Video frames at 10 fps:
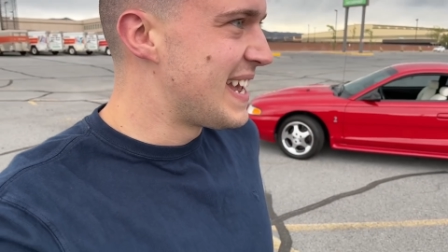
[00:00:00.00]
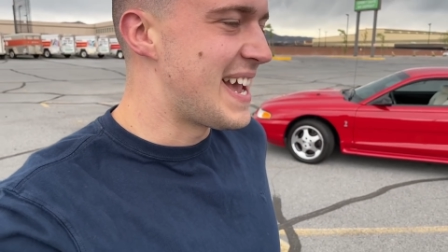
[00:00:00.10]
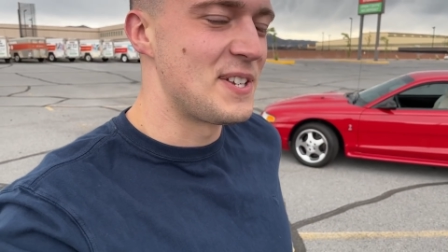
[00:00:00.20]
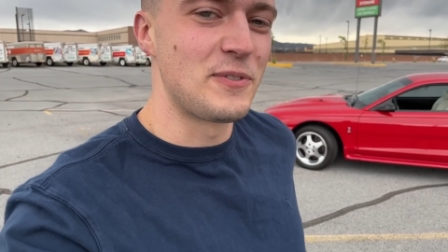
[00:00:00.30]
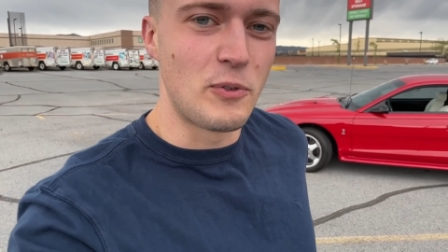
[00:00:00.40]
It
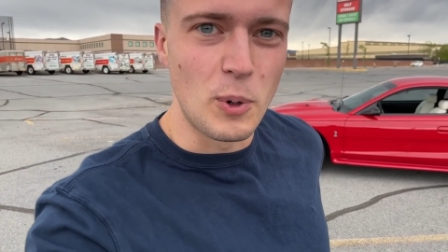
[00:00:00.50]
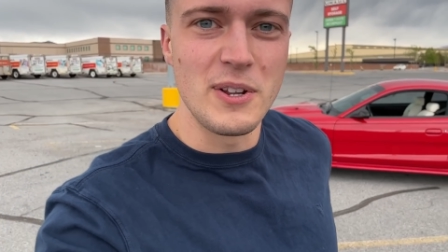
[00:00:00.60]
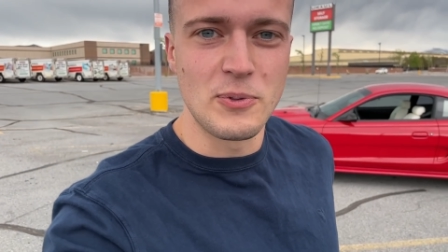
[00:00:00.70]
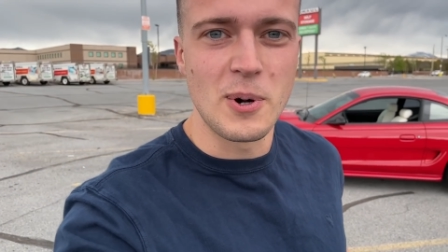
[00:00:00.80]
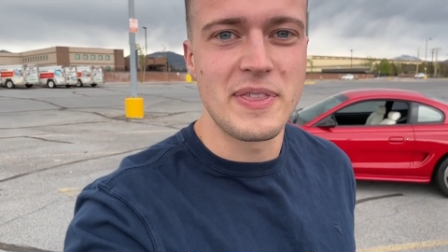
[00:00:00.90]
has
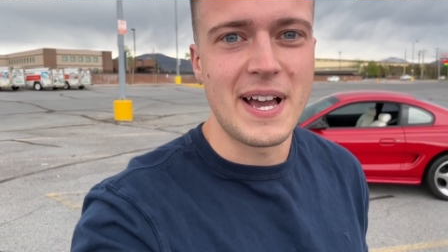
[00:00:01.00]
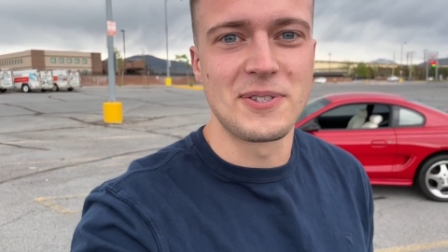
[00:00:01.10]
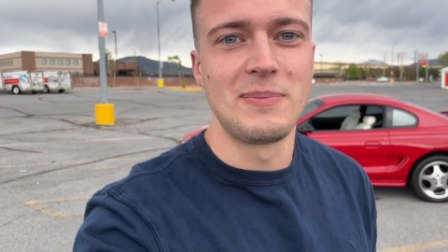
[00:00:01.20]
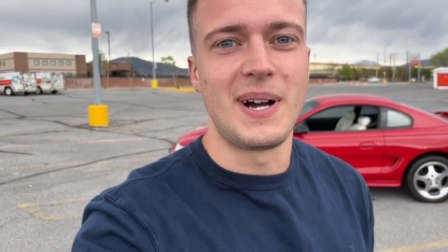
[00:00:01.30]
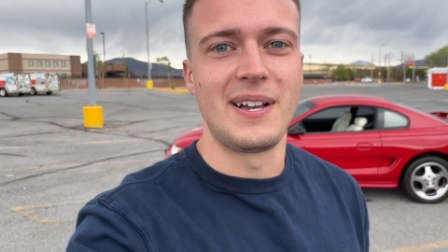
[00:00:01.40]
forty-four
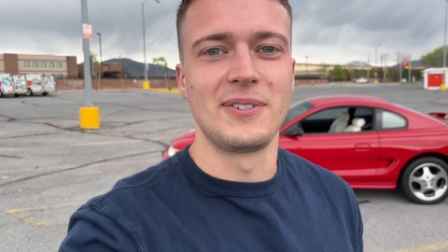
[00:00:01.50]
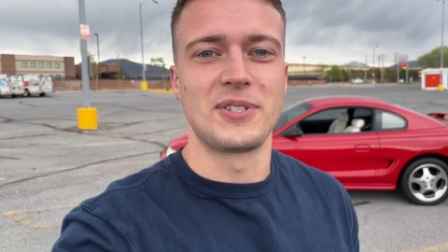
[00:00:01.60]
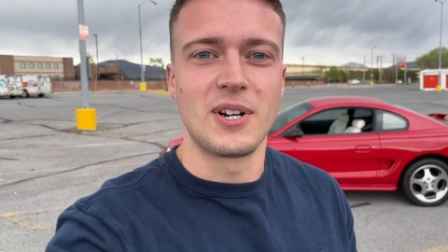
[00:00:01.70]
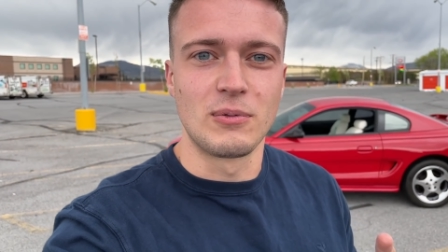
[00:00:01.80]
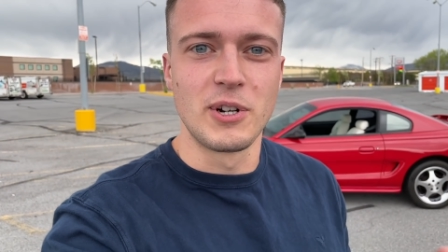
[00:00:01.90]
thousand
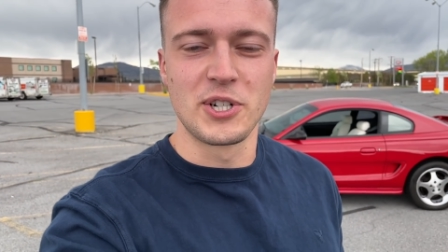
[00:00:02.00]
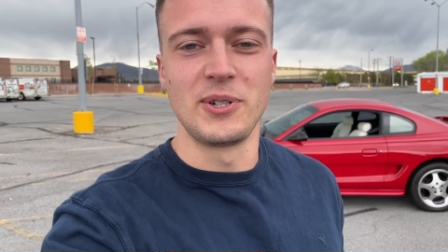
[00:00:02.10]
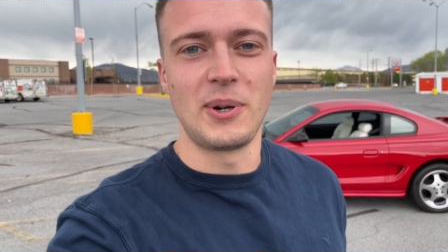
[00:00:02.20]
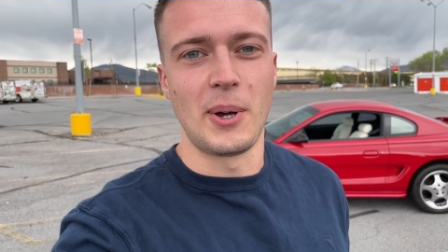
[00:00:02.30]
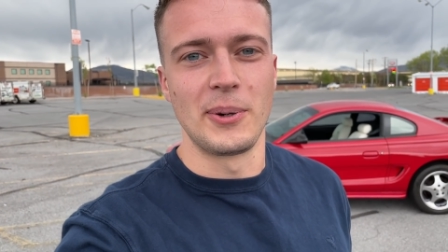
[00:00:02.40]
miles,
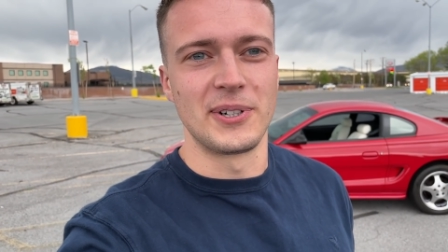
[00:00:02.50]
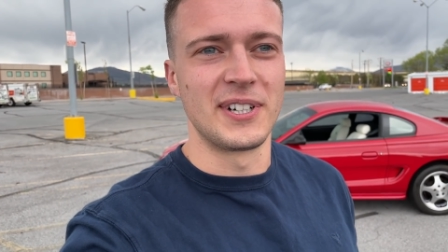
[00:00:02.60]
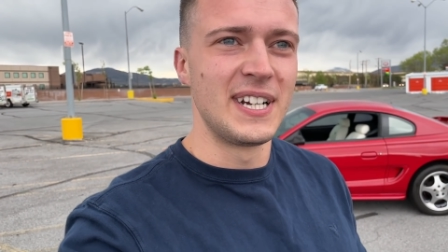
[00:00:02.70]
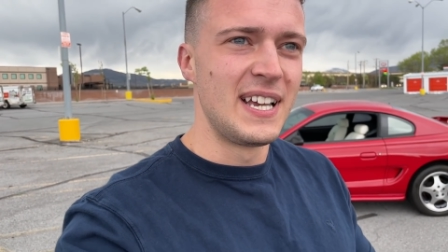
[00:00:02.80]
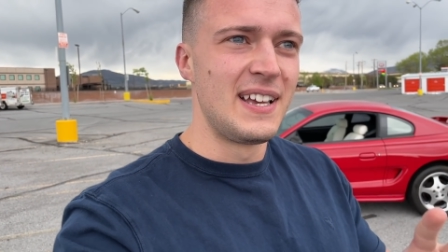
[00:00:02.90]
original
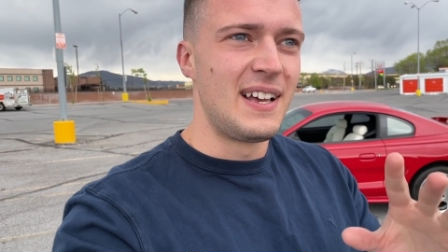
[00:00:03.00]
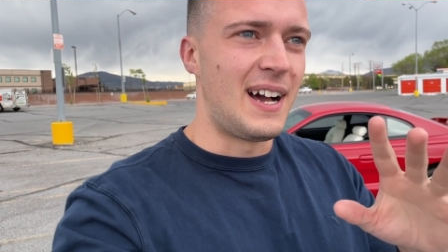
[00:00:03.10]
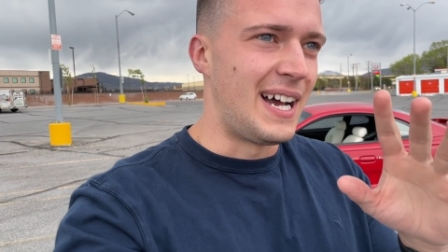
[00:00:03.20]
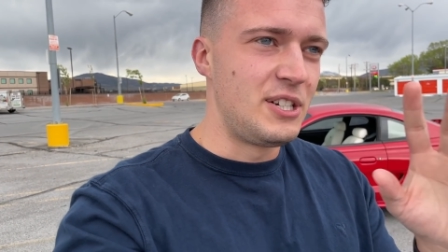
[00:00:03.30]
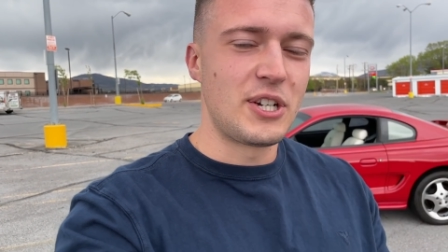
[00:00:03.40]
owner.
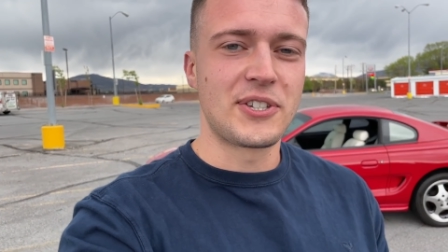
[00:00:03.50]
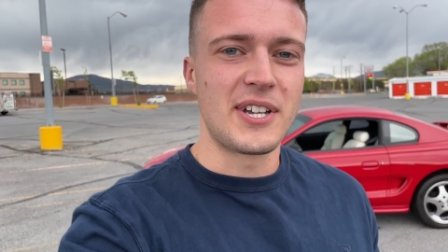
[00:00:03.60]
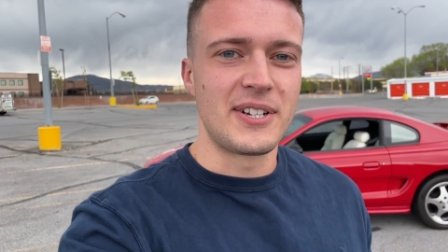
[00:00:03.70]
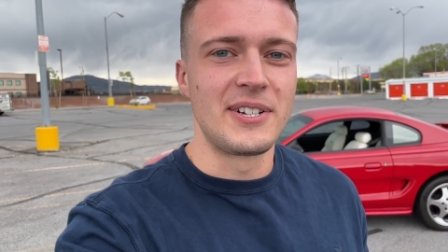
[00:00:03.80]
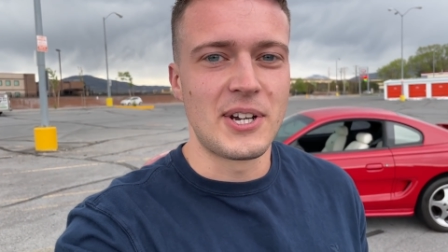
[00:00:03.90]
I just
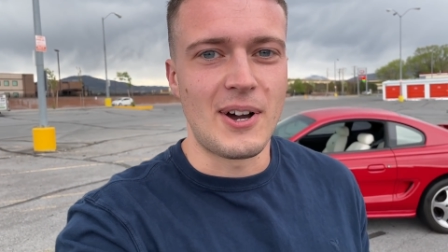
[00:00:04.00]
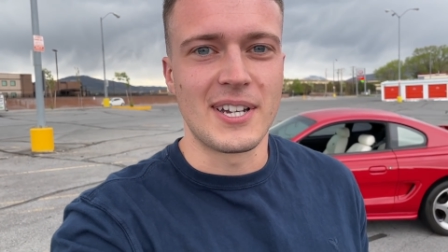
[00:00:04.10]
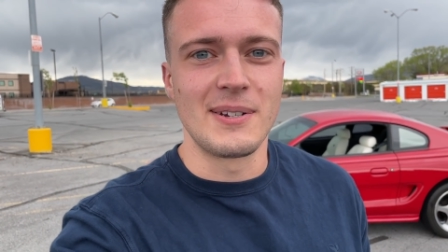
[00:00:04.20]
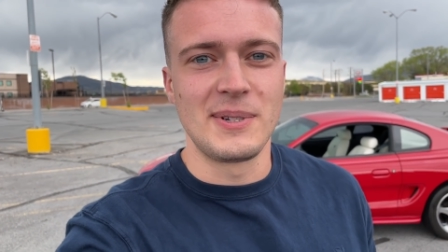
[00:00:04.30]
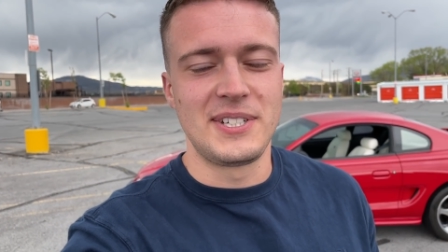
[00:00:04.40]
got done
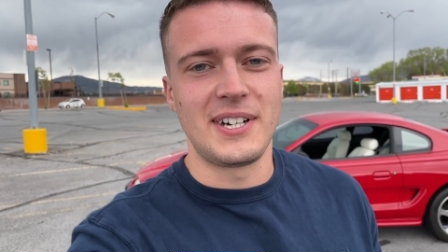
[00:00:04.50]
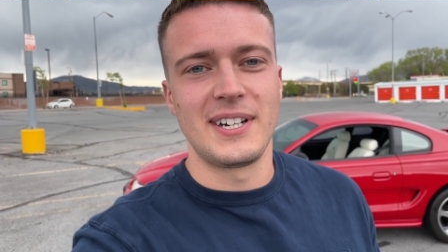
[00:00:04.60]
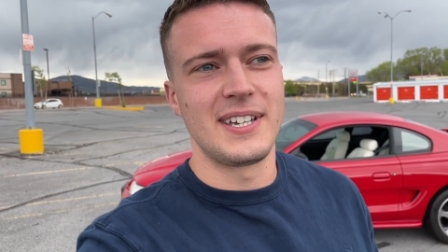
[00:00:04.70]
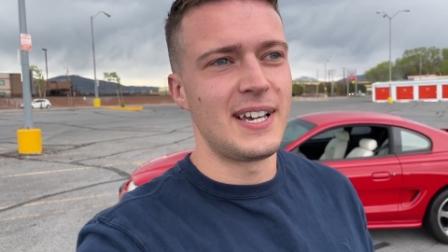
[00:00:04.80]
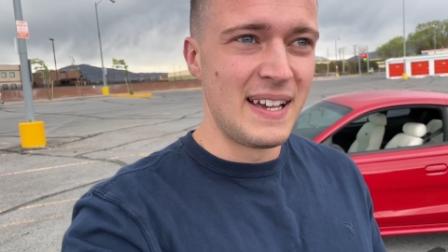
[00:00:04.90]
talking with Doug.